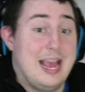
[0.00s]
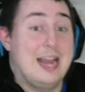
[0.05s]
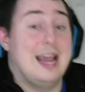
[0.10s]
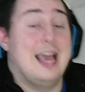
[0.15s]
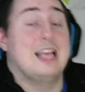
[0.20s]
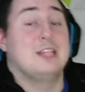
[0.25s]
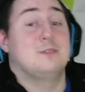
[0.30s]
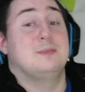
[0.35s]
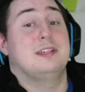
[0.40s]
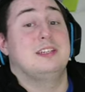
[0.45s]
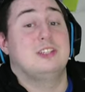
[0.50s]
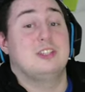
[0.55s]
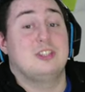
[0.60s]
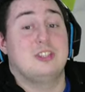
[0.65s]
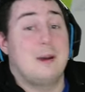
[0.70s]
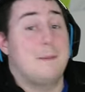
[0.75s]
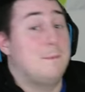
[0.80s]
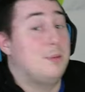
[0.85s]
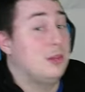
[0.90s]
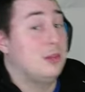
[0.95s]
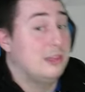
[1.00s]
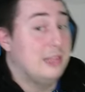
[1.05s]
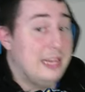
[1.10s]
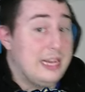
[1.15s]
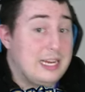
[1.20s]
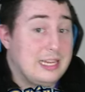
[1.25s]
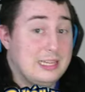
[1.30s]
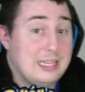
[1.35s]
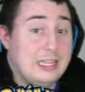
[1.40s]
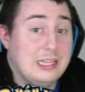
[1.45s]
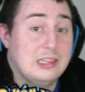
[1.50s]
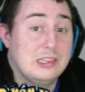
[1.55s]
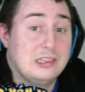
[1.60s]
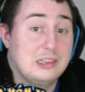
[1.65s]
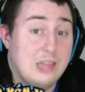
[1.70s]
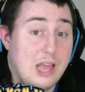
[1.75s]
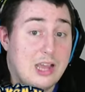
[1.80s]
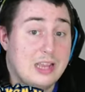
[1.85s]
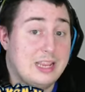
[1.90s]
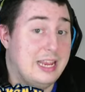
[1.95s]
been just completely
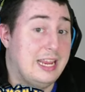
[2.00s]
lucking